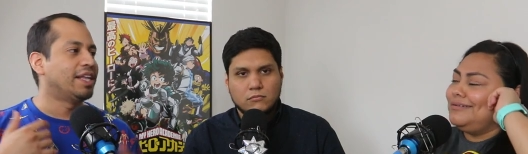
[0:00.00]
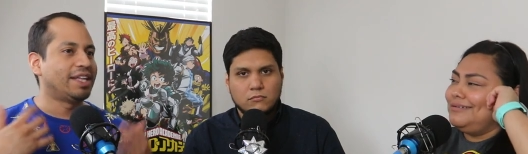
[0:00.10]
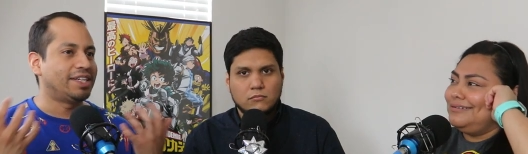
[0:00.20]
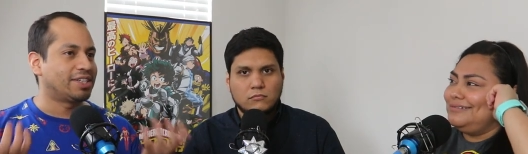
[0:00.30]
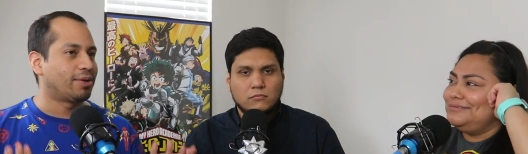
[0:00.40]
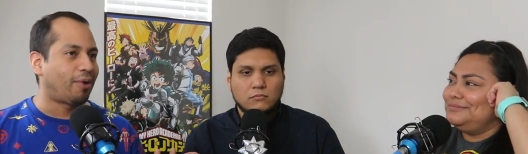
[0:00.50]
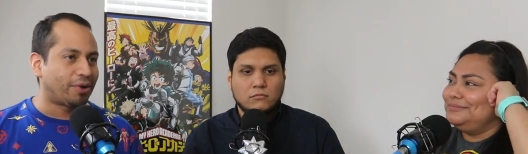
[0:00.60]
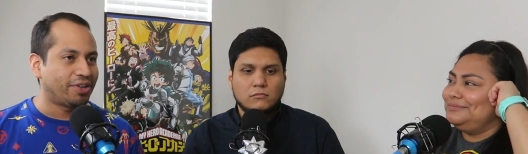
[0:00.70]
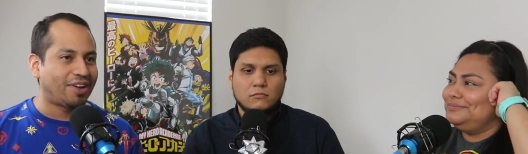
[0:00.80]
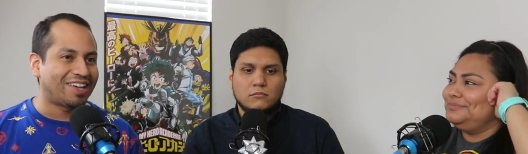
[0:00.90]
Speaker 1: Then they did a
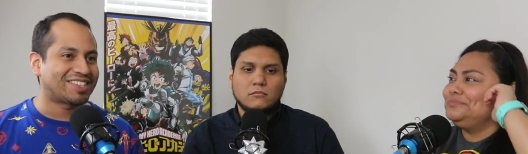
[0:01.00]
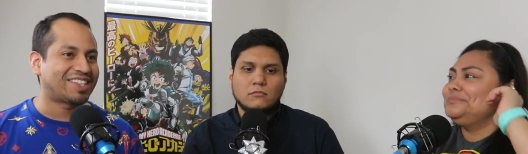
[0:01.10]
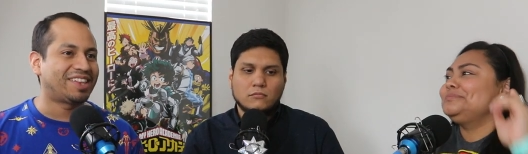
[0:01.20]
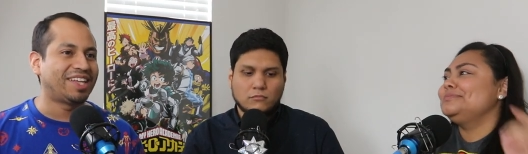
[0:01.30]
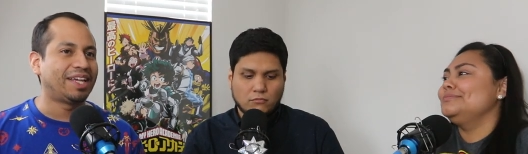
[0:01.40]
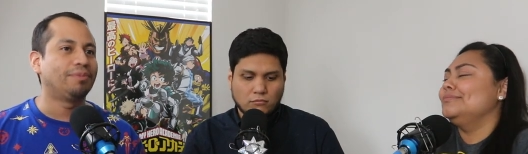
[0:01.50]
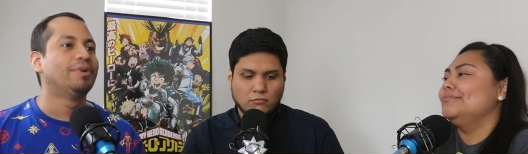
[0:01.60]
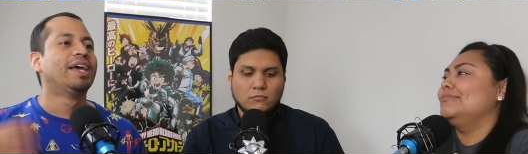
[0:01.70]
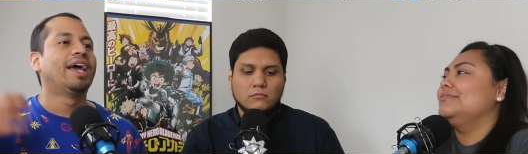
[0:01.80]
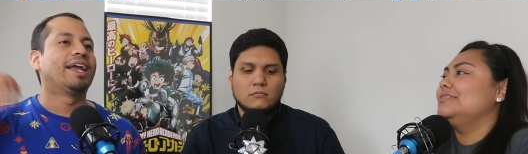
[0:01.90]
Mario Odyssey theme,
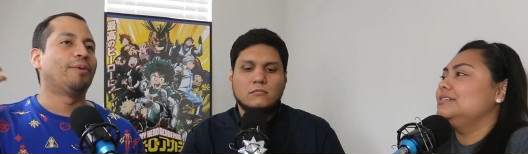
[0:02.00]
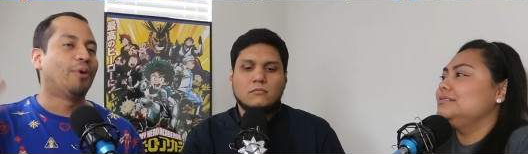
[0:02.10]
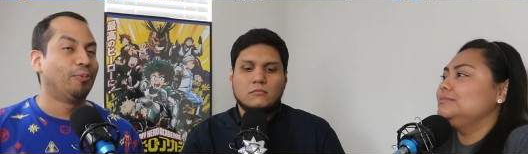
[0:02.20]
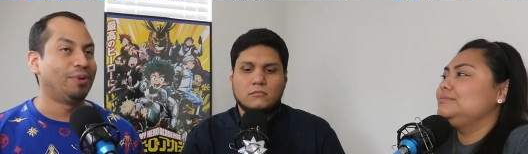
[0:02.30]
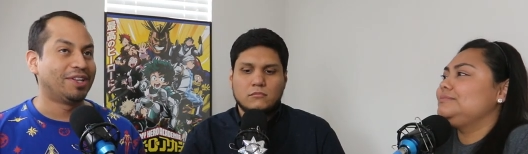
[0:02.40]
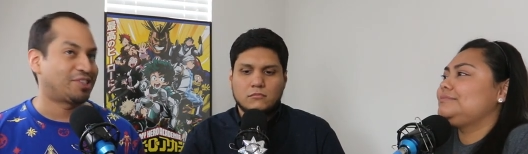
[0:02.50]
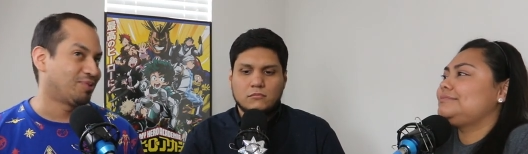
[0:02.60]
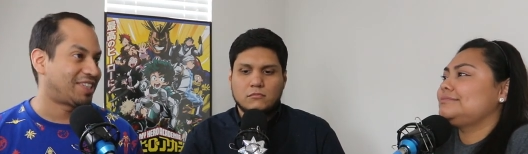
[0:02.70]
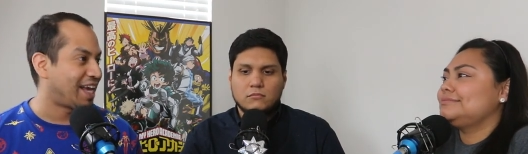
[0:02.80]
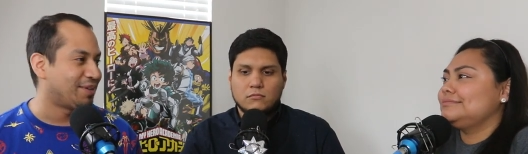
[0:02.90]
and I'm hoping this
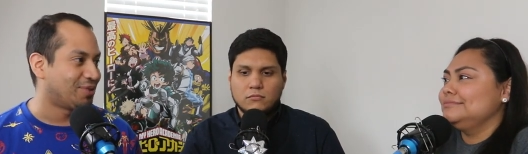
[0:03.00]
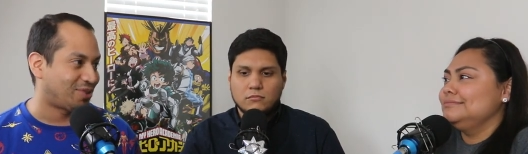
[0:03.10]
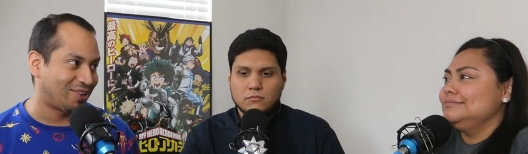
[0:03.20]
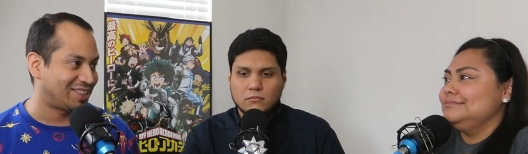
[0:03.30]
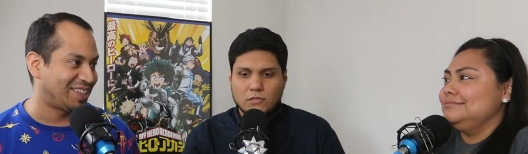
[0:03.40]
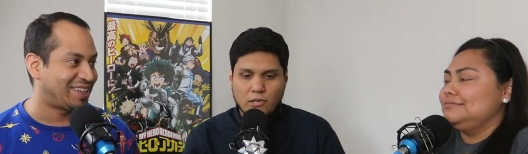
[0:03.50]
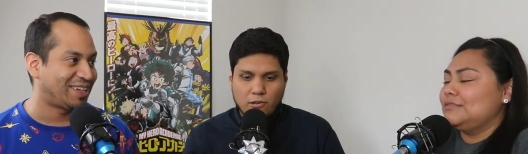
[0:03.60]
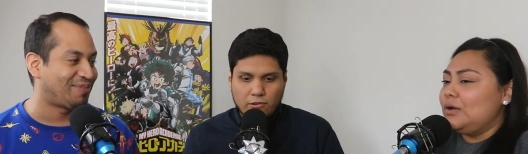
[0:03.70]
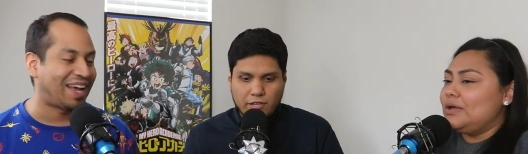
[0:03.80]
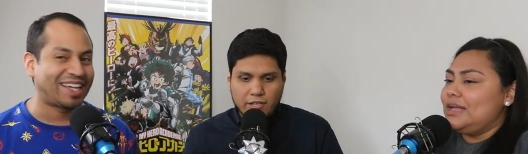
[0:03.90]
one's Animal Crossing theme.
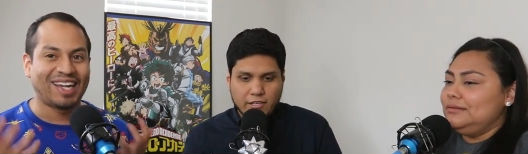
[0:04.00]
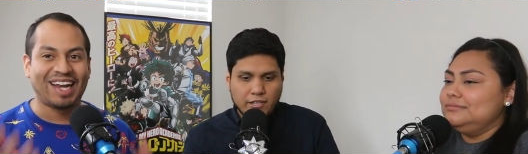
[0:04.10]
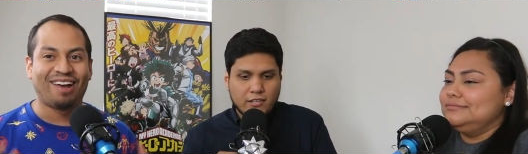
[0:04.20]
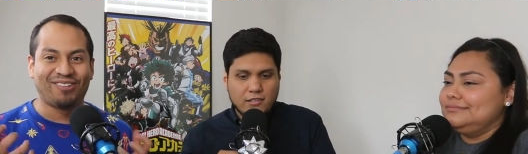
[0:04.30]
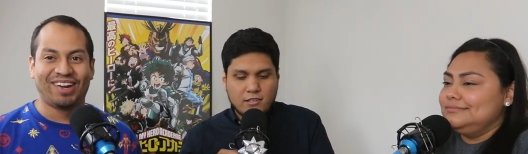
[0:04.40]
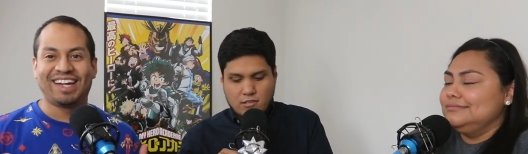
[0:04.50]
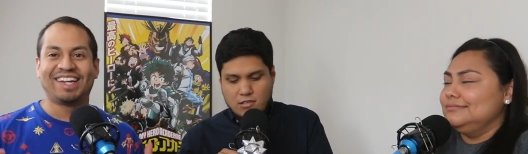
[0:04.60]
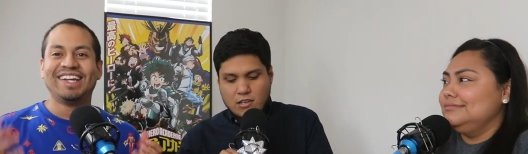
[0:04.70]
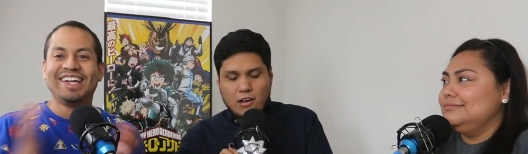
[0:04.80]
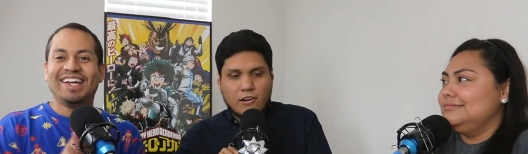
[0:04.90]
Speaker 2: Right. Okay. I cannot wait.
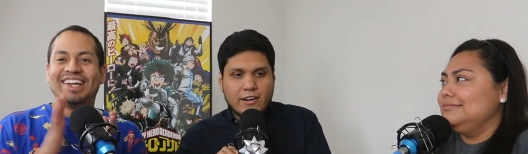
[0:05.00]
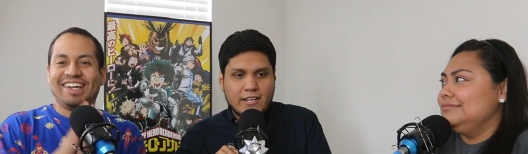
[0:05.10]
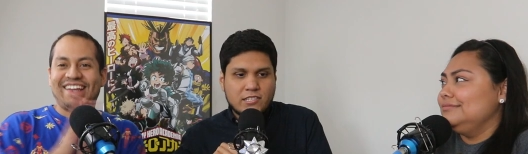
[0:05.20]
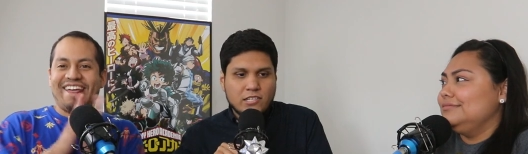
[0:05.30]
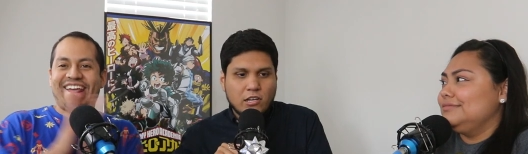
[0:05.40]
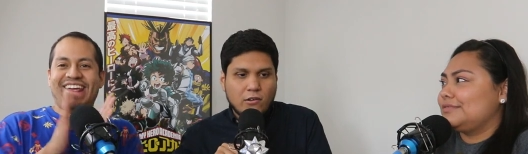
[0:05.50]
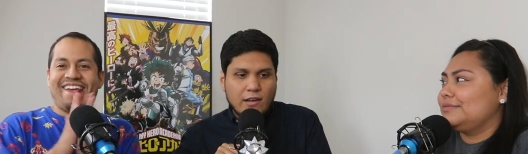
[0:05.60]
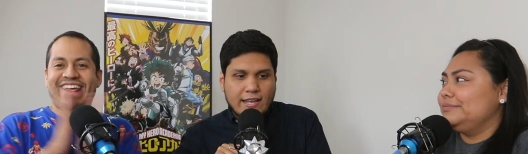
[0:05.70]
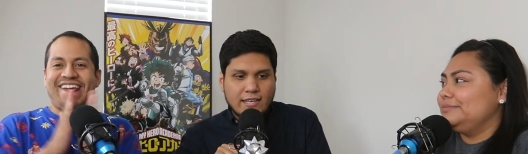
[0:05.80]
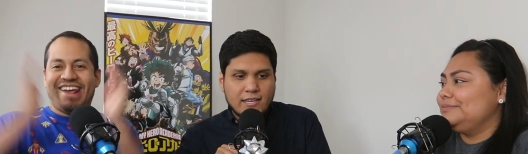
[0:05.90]
All right, so
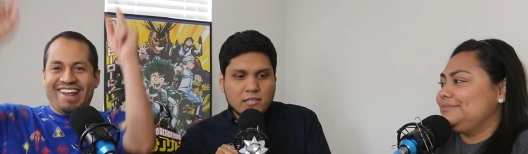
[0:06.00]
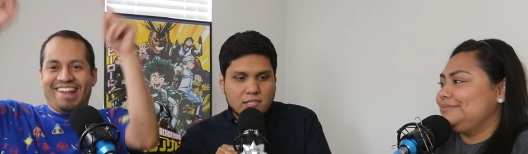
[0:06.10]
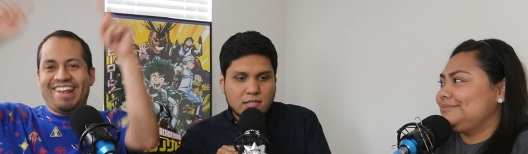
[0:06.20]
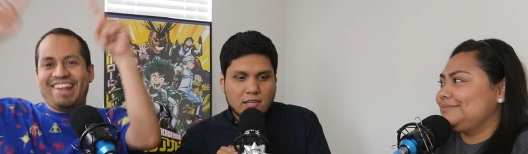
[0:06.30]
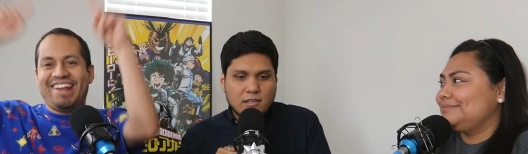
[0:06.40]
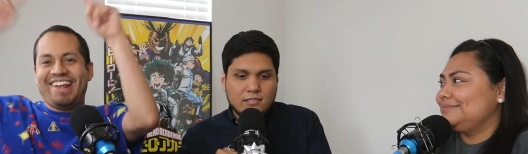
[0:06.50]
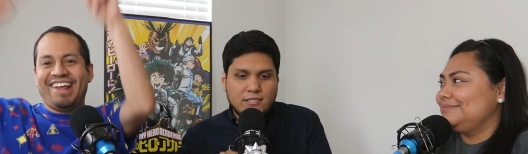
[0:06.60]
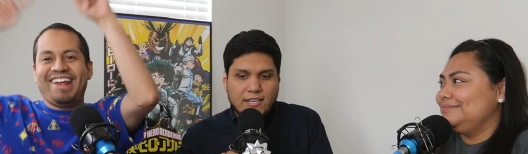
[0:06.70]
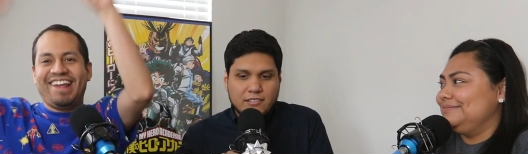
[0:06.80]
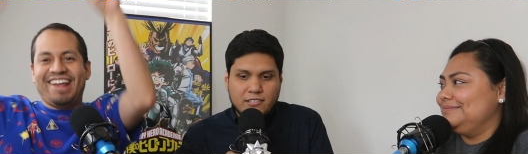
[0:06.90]
I guess
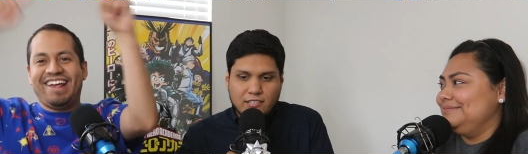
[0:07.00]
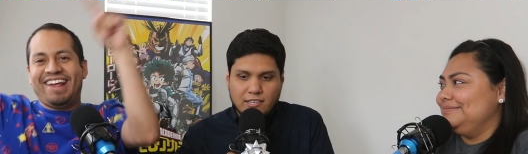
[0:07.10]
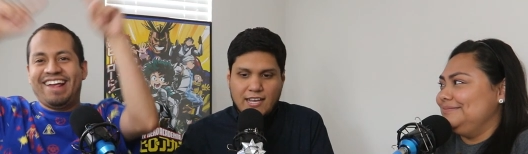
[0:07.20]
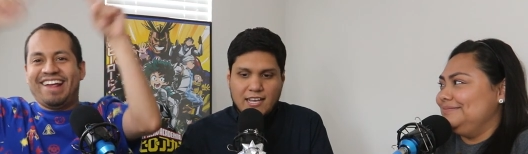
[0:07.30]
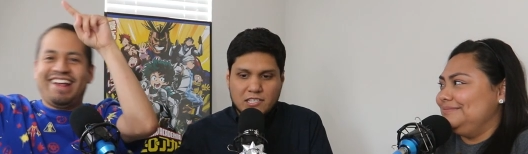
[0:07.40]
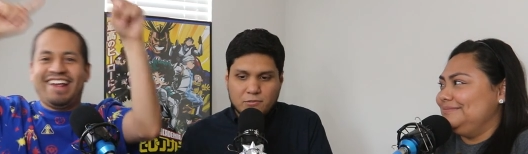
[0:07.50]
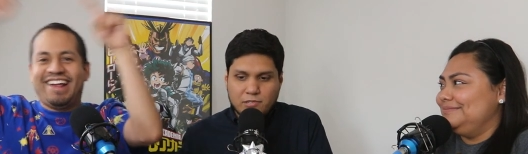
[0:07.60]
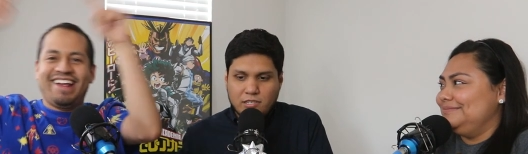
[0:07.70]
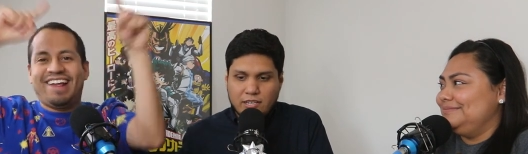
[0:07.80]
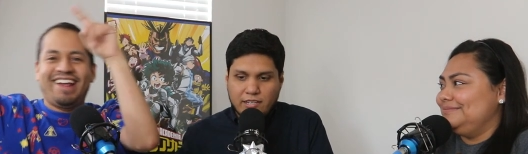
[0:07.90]
down to the last
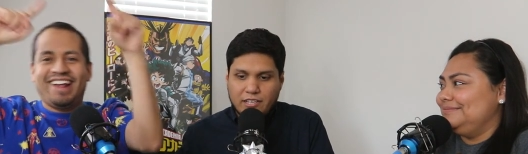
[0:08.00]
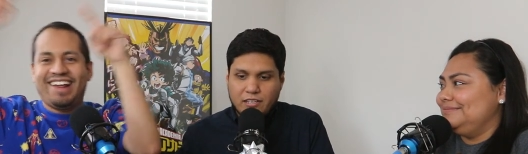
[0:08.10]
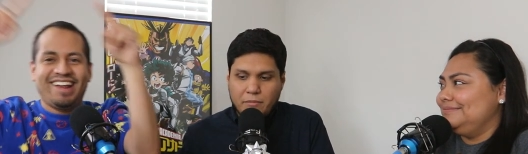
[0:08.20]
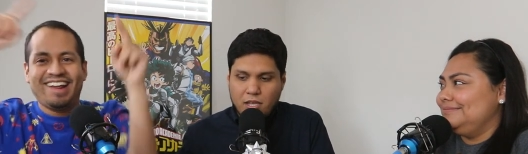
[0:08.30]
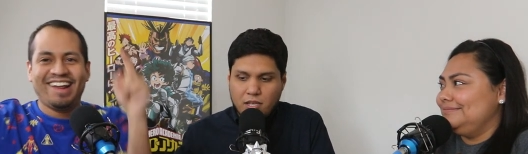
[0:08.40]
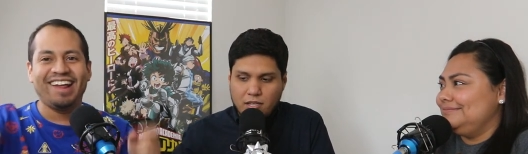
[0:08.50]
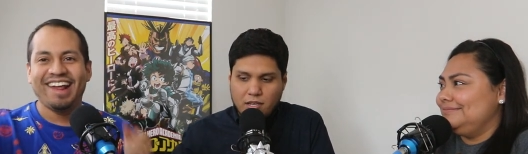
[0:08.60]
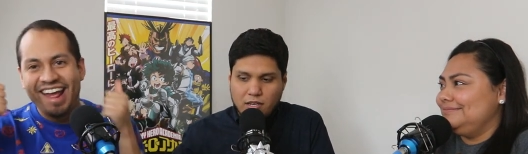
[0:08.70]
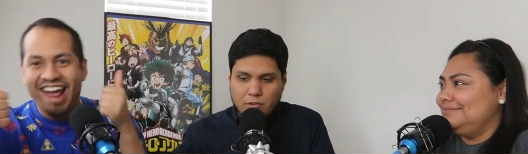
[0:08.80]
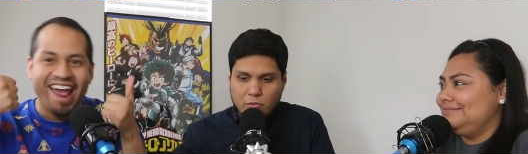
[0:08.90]
one. I am
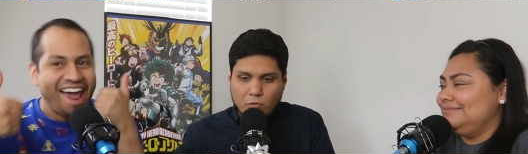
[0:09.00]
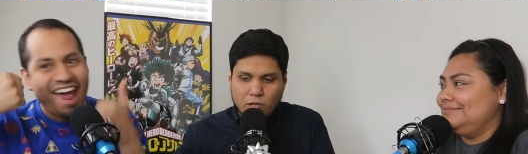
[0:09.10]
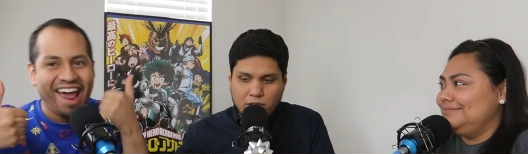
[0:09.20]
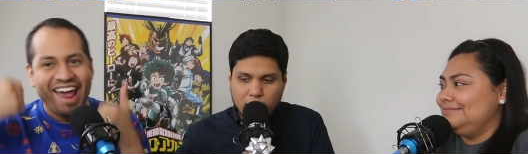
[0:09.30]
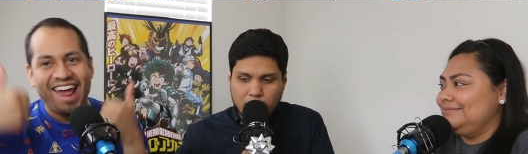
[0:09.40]
number one.